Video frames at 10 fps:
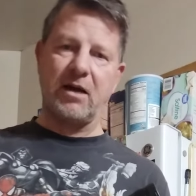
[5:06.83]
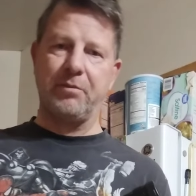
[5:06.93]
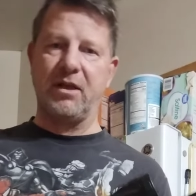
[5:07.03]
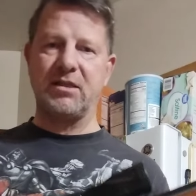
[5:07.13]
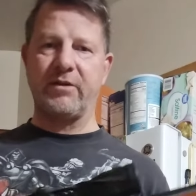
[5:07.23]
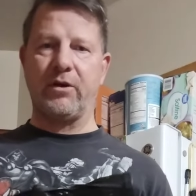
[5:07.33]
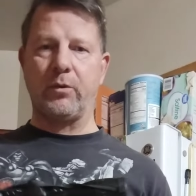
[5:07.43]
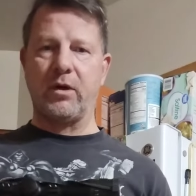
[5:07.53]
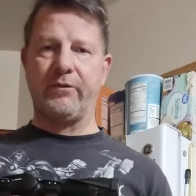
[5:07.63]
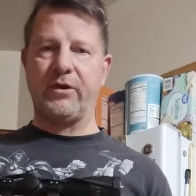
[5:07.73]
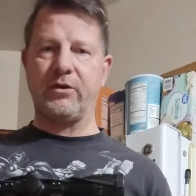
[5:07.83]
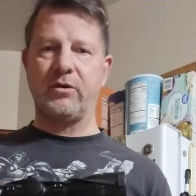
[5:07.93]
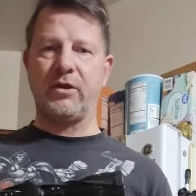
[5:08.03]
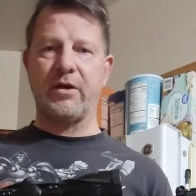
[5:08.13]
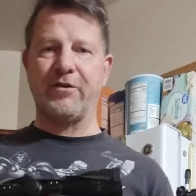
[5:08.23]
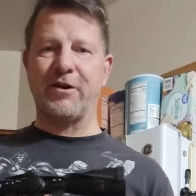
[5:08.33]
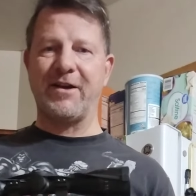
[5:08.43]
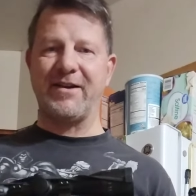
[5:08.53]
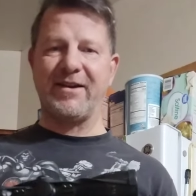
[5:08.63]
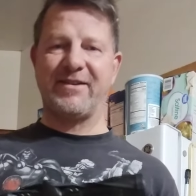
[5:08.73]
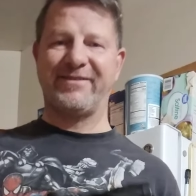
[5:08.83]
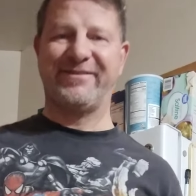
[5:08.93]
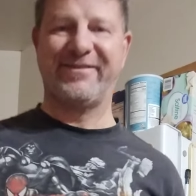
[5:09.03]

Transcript: God bless every one of you. You have a great day.